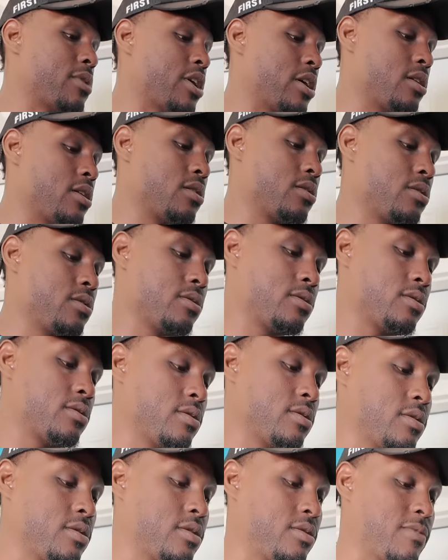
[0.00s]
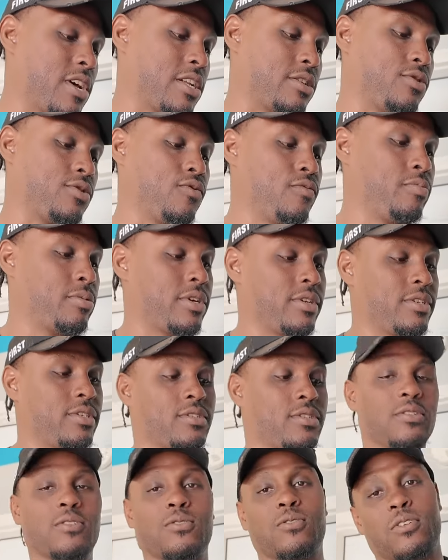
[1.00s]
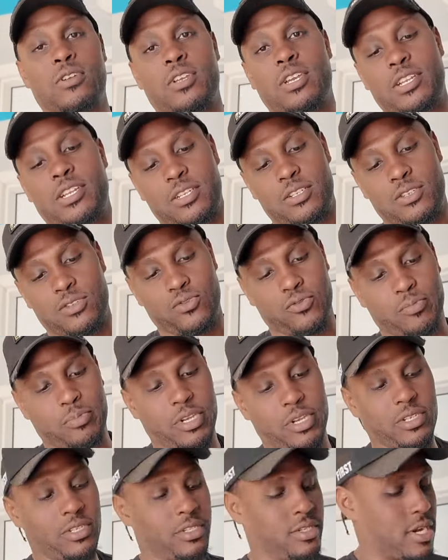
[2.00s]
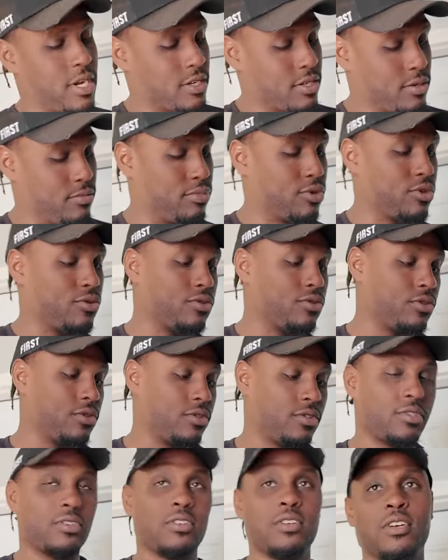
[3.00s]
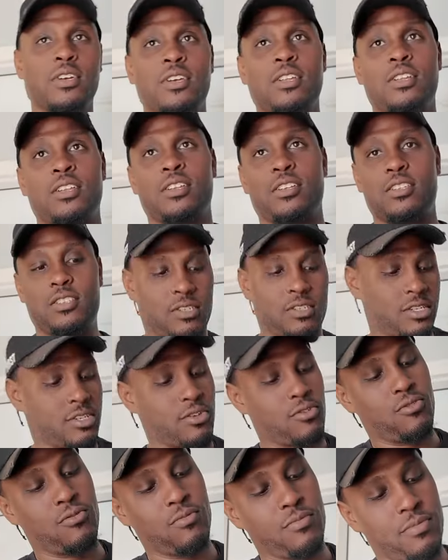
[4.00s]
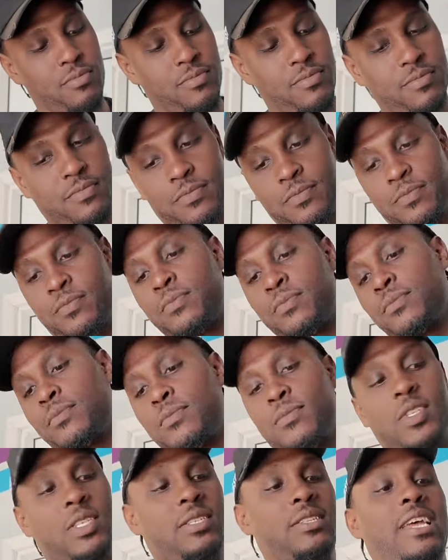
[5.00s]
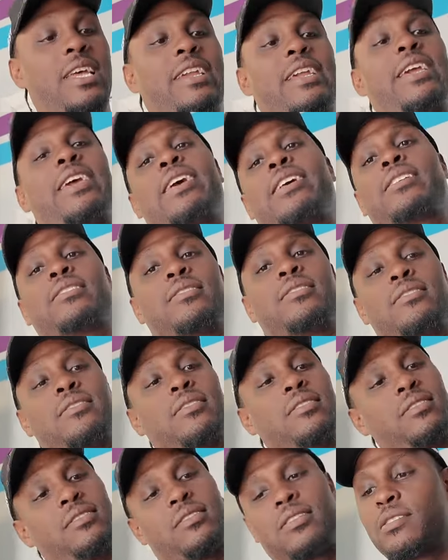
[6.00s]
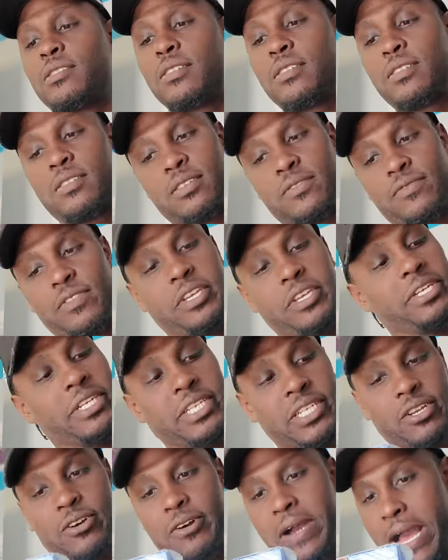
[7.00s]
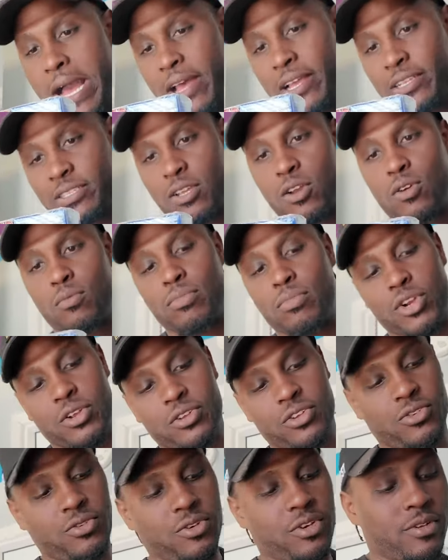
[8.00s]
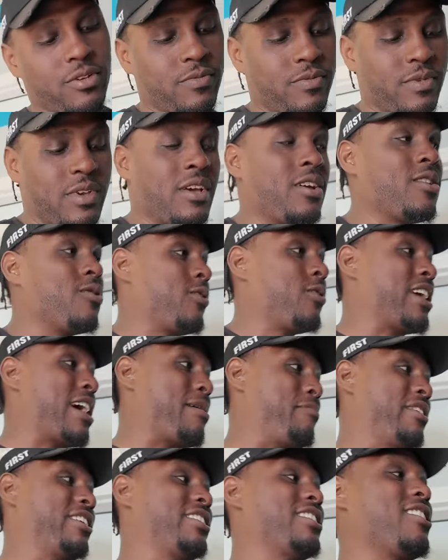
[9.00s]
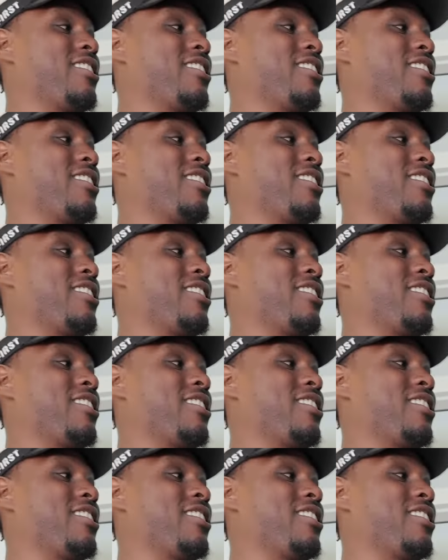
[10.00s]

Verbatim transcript: mailer. It's my toothpaste, the organic toothpaste, Dr. Bronner. So it's like acid. Get it in your eyes, it's gonna burn you up. You got big